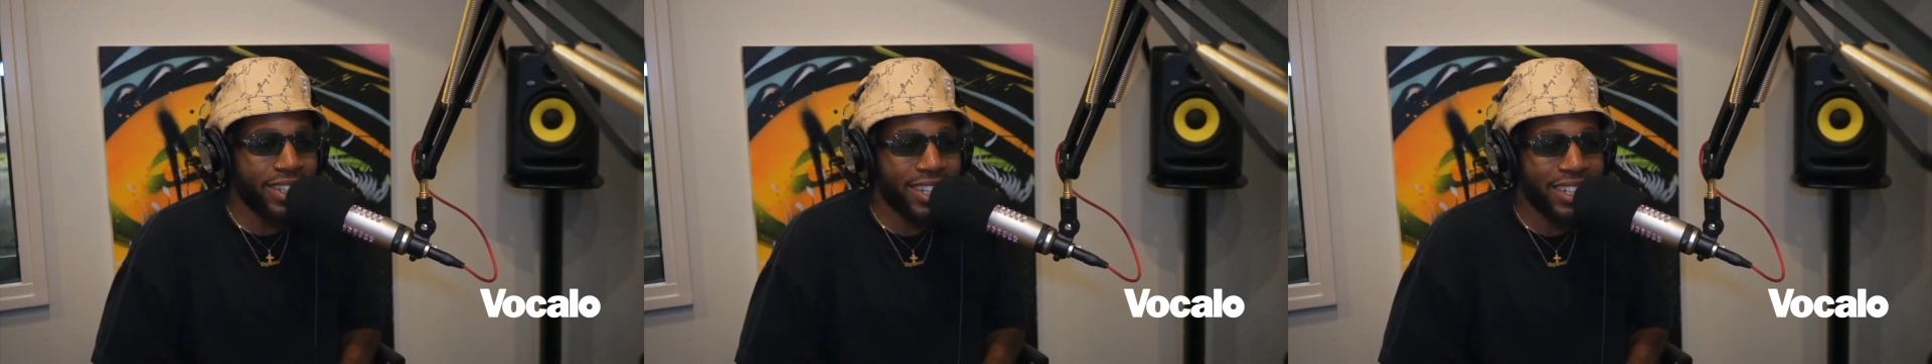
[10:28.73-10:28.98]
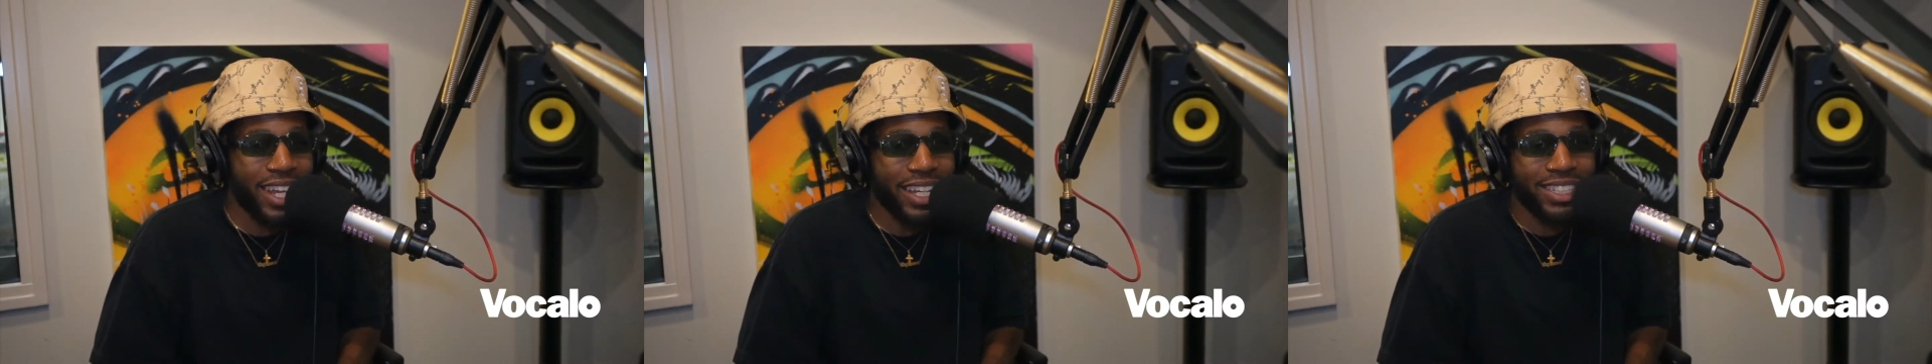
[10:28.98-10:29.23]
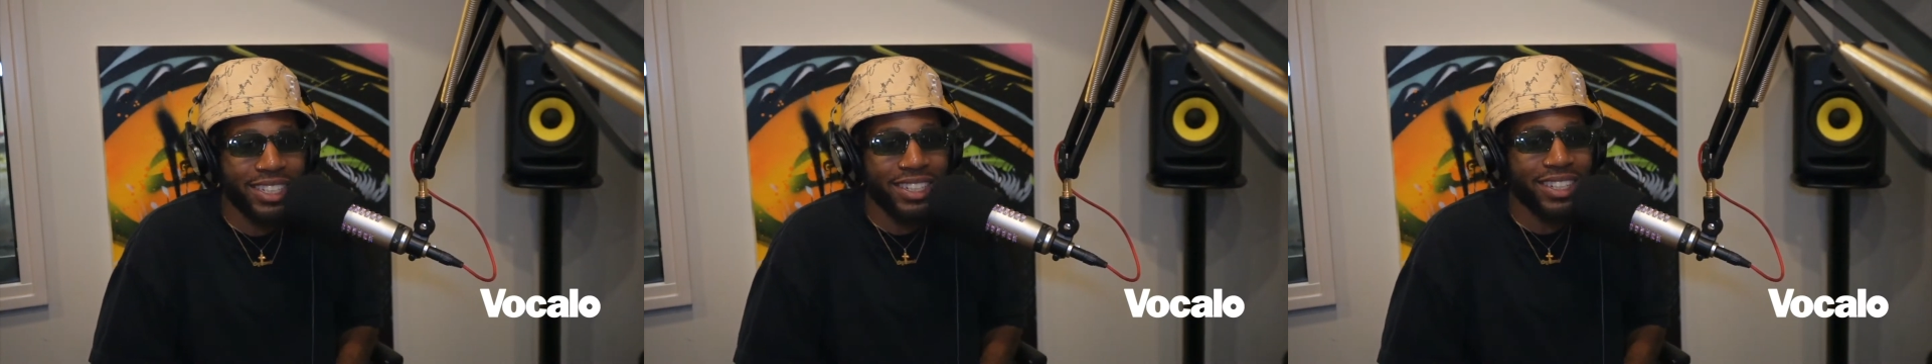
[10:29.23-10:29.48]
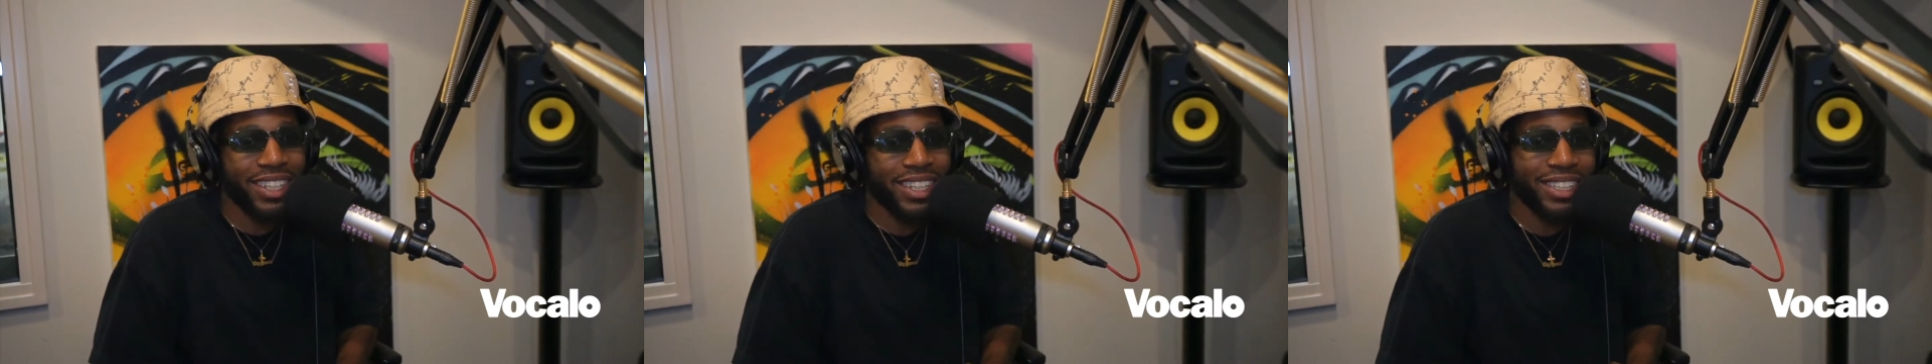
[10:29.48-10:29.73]
connection
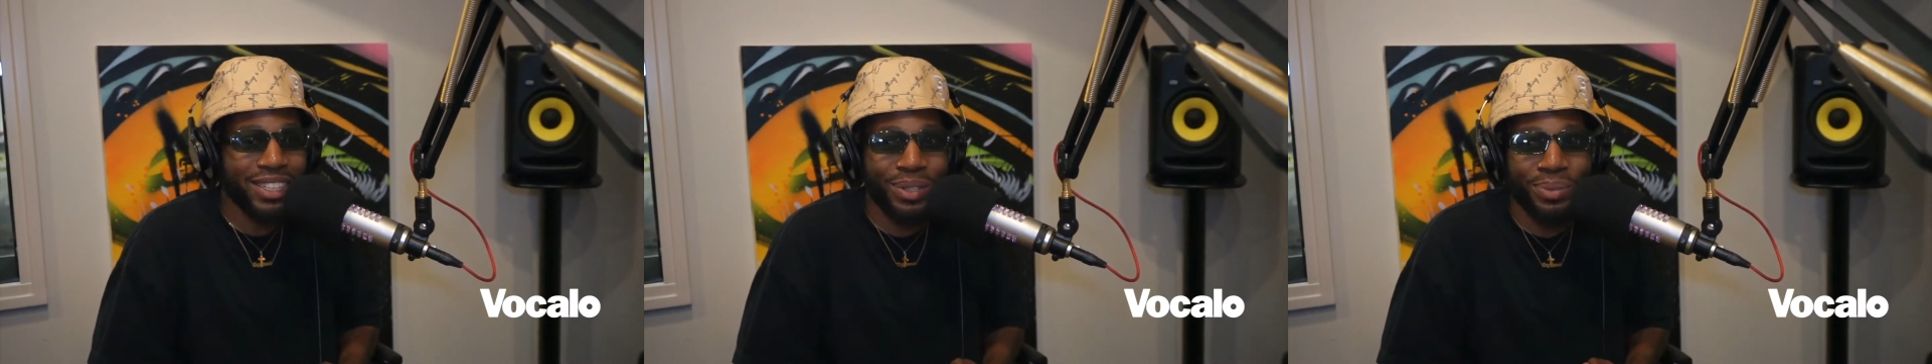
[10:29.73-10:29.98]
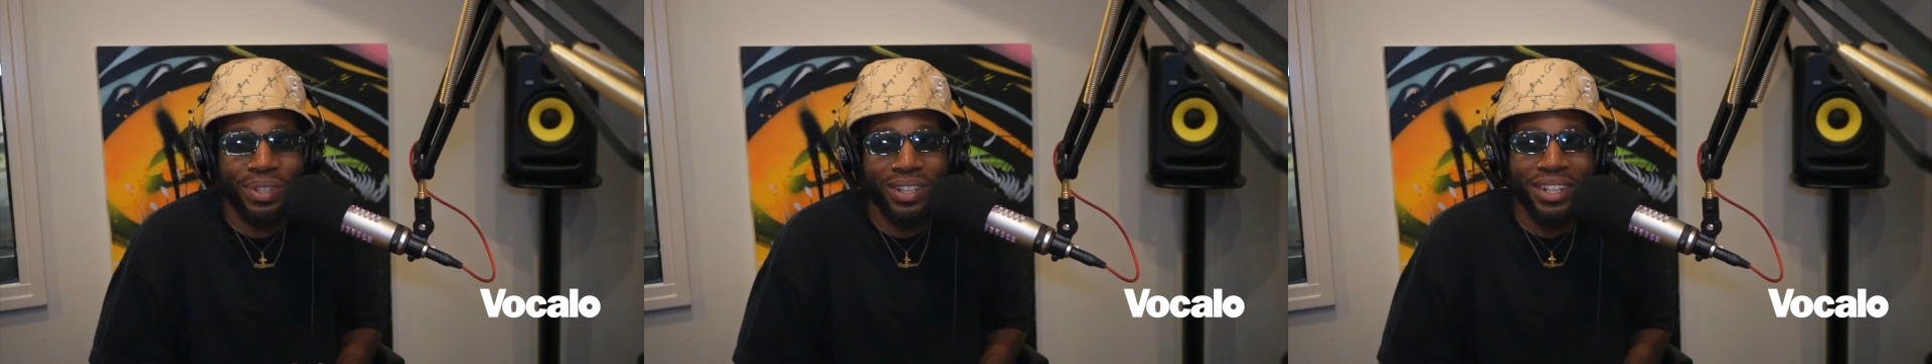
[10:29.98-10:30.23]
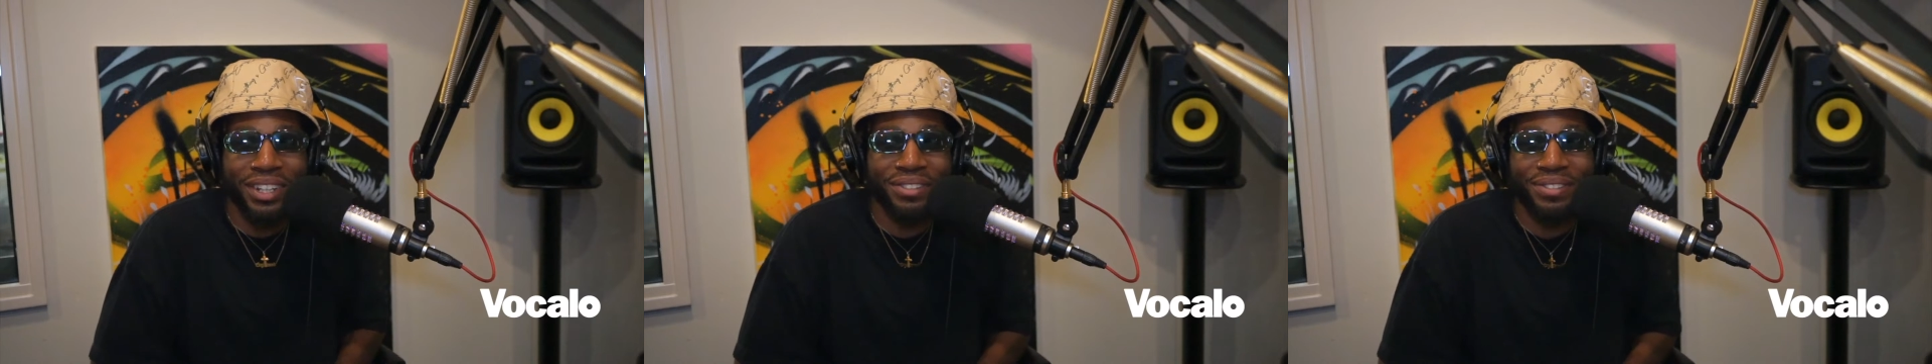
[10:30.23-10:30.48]
soon enough.